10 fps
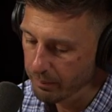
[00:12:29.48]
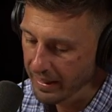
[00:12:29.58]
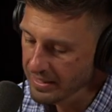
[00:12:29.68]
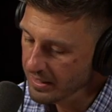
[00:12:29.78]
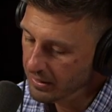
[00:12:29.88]

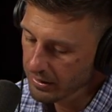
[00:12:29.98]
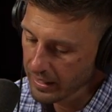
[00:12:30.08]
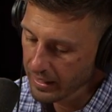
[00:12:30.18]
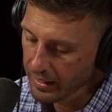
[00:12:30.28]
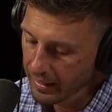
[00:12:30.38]

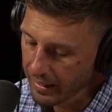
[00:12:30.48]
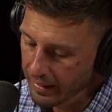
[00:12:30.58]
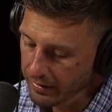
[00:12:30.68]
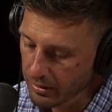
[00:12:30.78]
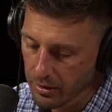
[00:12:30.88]
basically
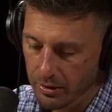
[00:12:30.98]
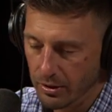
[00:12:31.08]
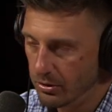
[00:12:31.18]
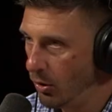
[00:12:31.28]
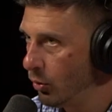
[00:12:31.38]
the
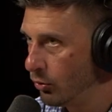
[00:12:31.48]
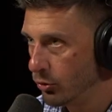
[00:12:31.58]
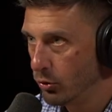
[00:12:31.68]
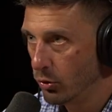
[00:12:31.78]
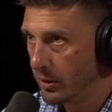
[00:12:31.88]
the total
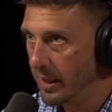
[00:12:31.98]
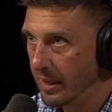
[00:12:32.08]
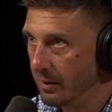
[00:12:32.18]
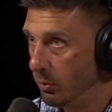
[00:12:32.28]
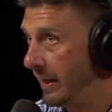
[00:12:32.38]

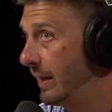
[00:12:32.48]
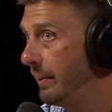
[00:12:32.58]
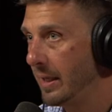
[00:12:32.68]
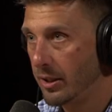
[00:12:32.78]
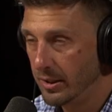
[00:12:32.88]
toolkit, what
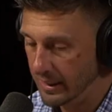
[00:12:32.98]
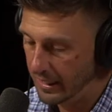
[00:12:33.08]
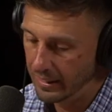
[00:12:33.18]
anybody could mm-hmm.